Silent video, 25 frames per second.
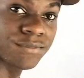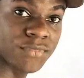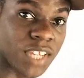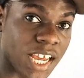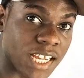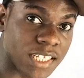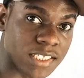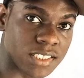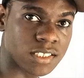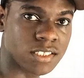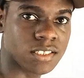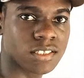
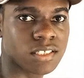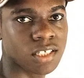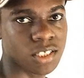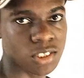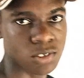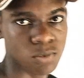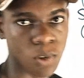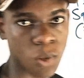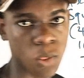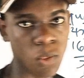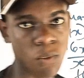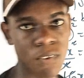That's it.
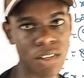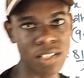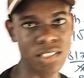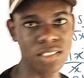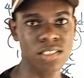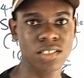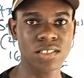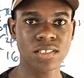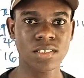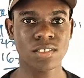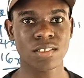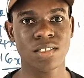81 over
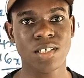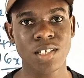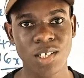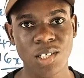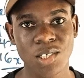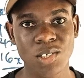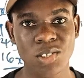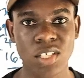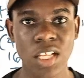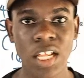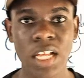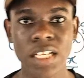16. So
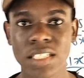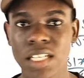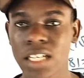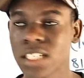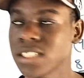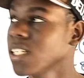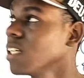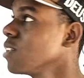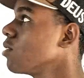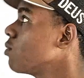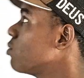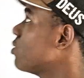that's the
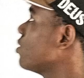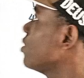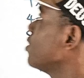answer